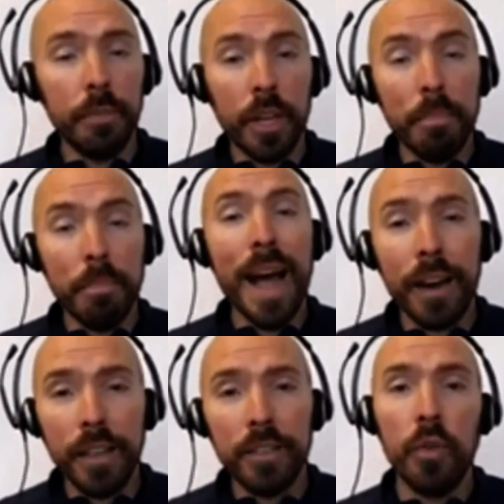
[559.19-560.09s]

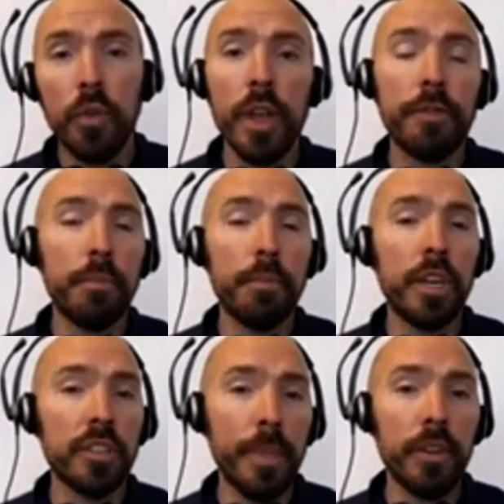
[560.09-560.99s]
commodities away from
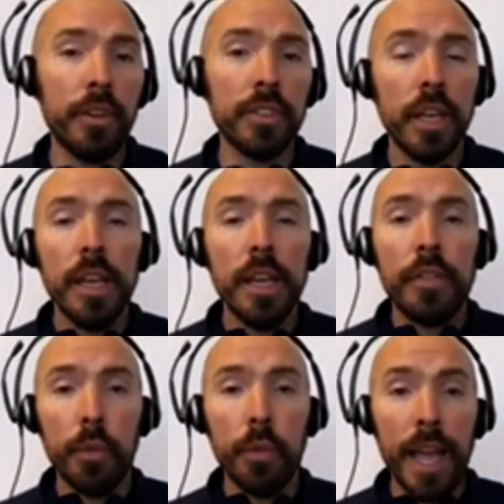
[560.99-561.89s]
precious metals
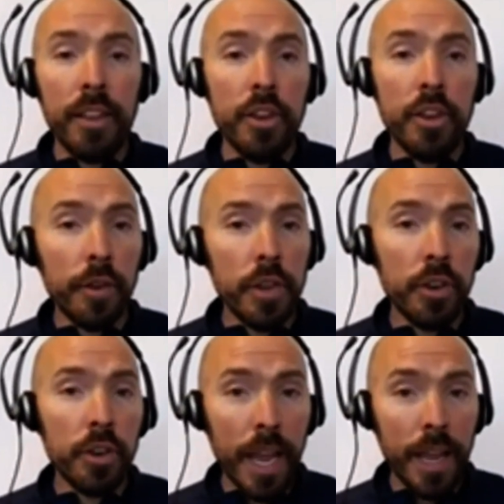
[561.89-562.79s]
that had
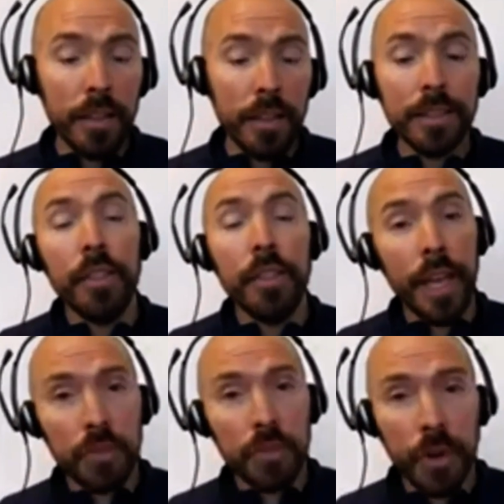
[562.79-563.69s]
year-over-year gains.
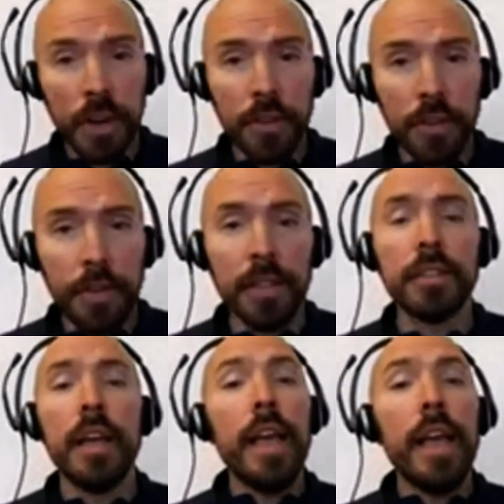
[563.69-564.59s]
That's right on the
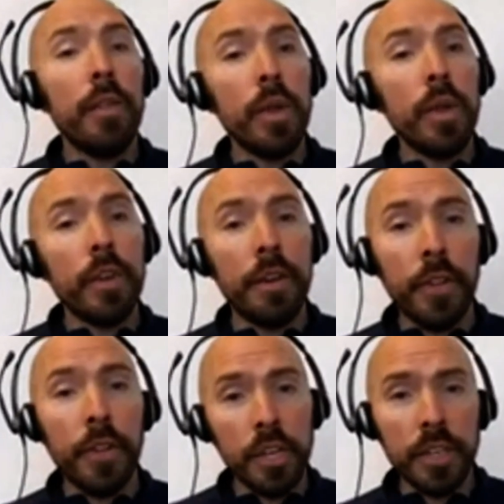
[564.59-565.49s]
fence. And then we have
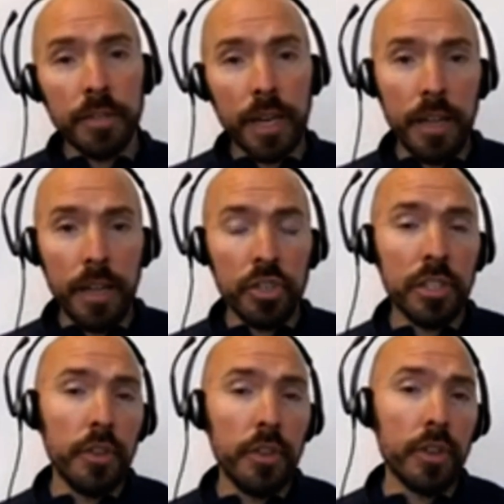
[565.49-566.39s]
inflation
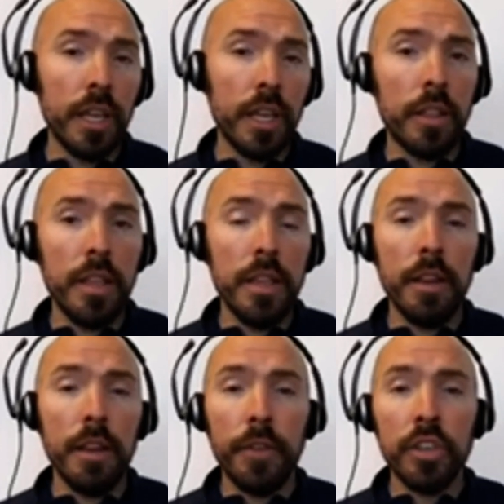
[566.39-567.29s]
expectations. If you look at
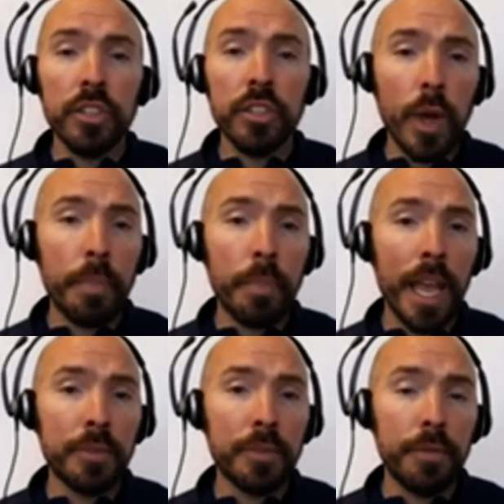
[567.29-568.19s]
the inflation swap
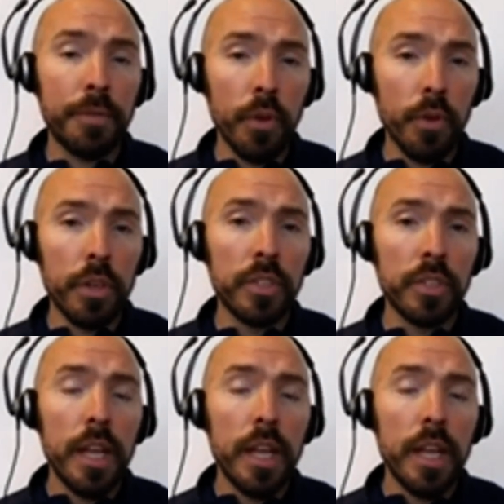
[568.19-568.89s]
caps and floors,